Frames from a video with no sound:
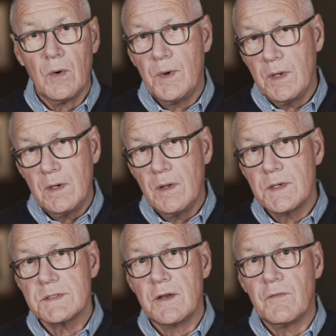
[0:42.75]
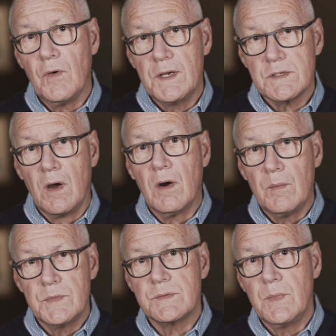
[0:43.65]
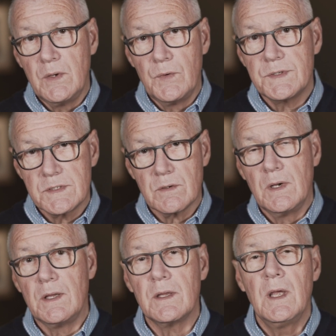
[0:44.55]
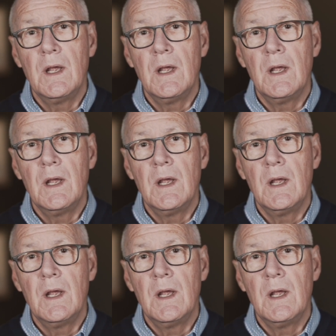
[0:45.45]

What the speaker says: I want you to notice that phrase, "arms me with strength."